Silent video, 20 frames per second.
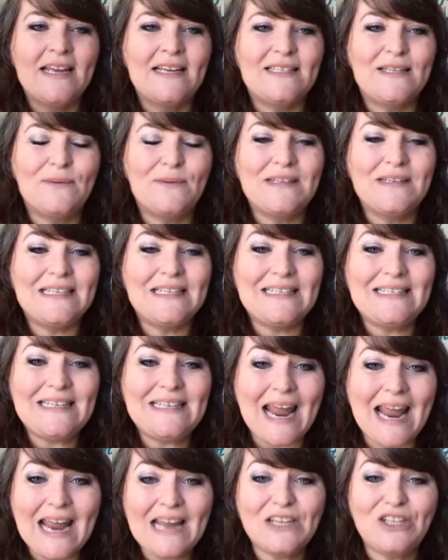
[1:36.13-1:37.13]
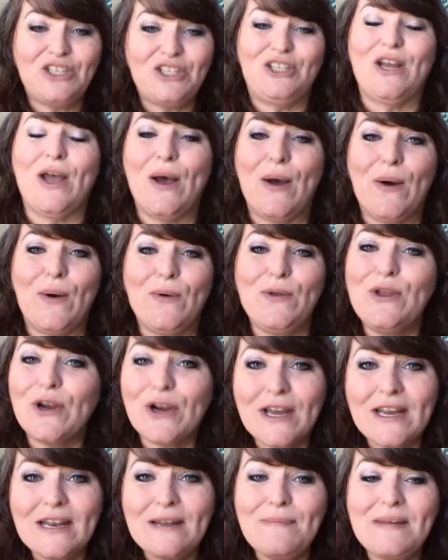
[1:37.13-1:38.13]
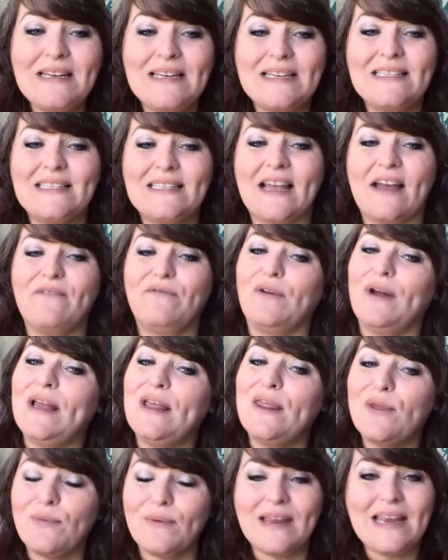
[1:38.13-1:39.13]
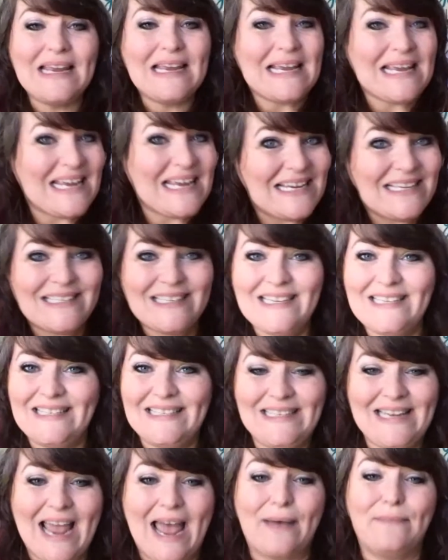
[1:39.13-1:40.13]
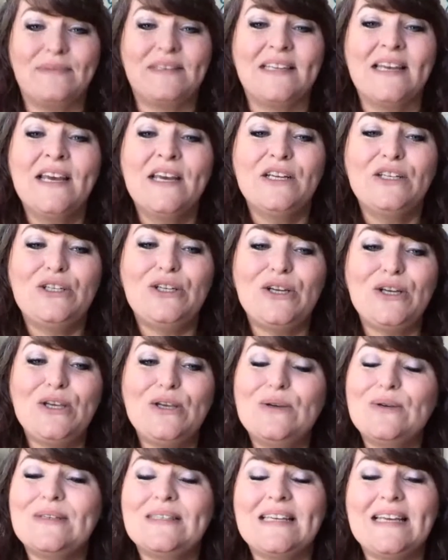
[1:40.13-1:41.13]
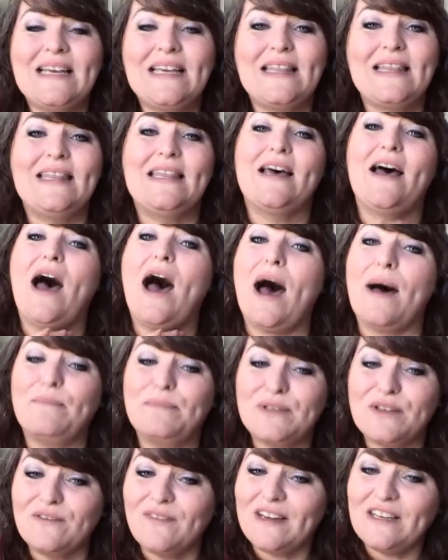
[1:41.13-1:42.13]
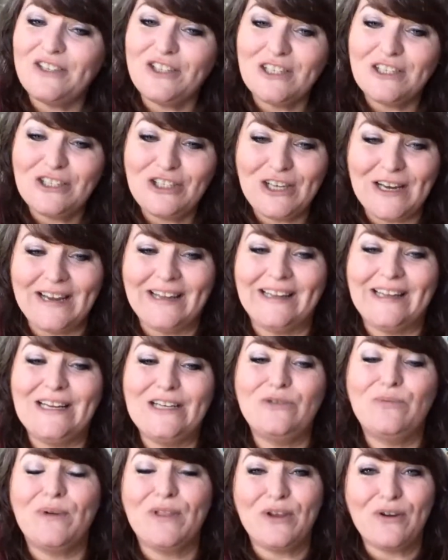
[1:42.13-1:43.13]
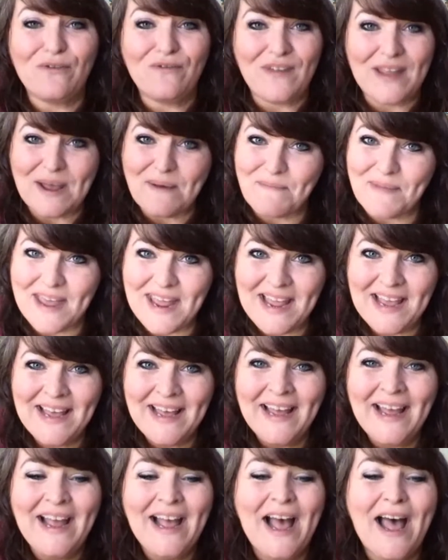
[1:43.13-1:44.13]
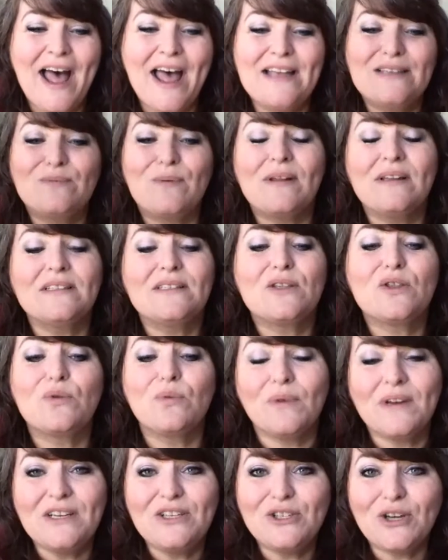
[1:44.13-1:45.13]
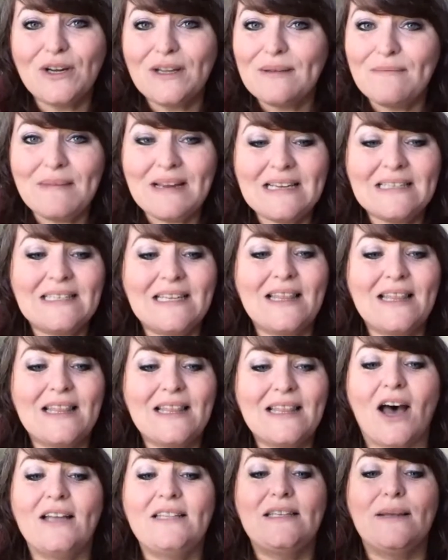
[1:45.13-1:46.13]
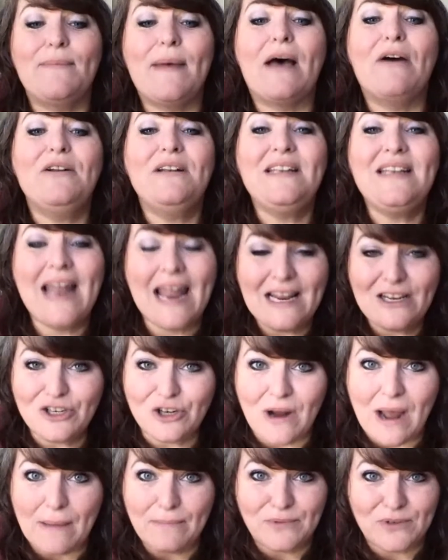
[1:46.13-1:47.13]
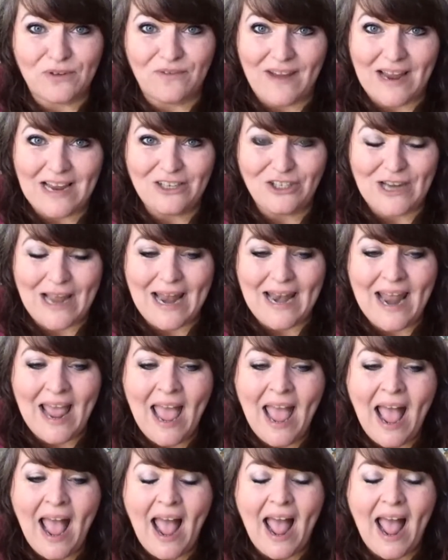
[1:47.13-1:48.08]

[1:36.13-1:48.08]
So in today's show, you're going to be discovering 3 easy steps to using the observation challenge with your family, as well as 3 Charlotte Mason thoughts about nature observation.